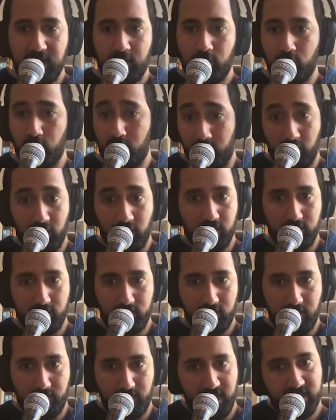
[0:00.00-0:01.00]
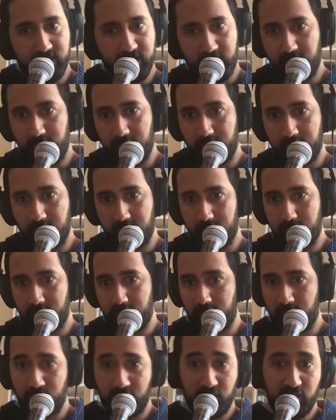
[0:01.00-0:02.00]
who are all amazing
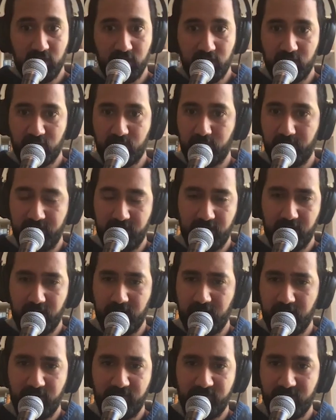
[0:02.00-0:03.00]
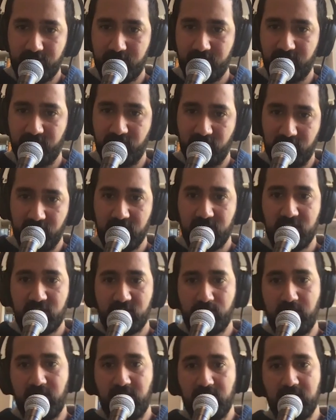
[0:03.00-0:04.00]
musicians, but none of them have really
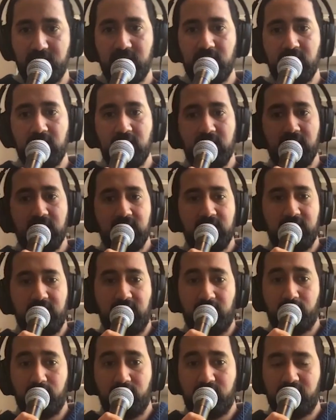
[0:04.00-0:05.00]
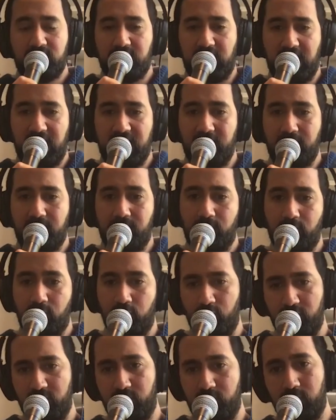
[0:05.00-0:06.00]
spent that much time
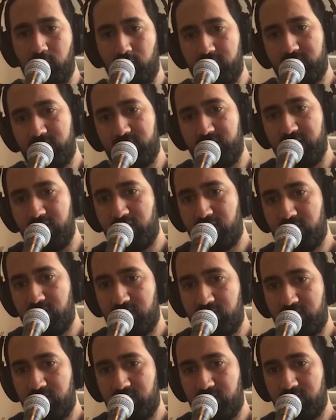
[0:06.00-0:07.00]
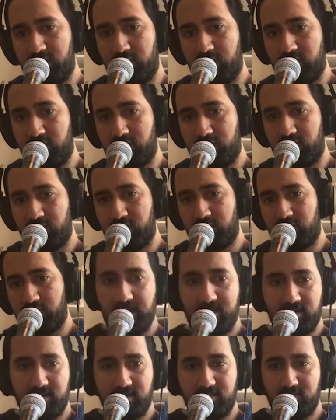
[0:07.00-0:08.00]
with both traditions
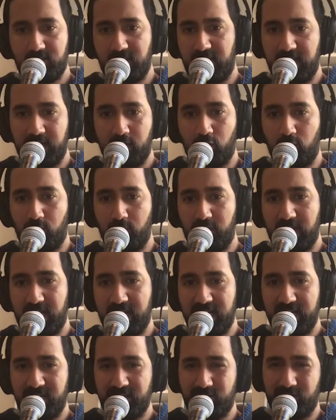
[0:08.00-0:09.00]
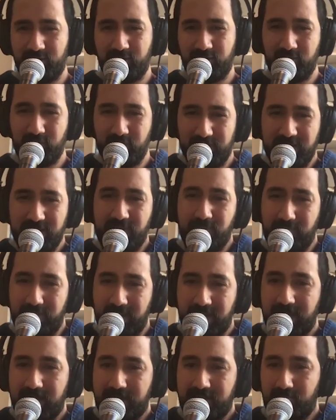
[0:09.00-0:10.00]
and any commonalities mm. or to really
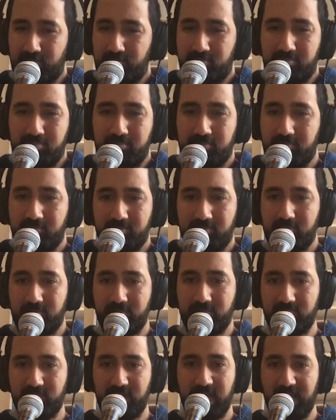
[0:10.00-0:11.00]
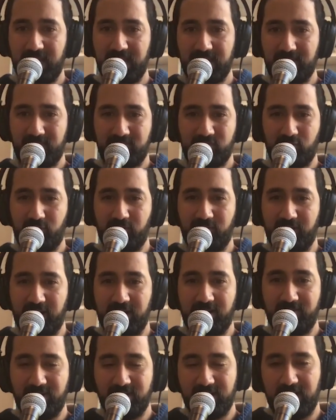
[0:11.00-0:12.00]
make any sort of
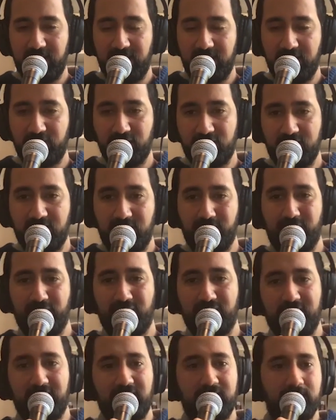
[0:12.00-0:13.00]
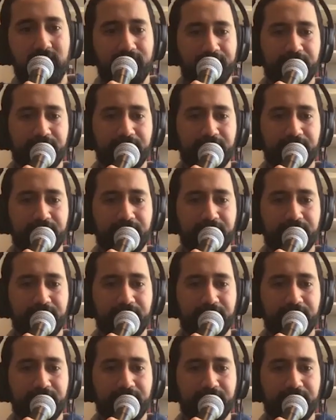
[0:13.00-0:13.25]
relevant, like interesting music.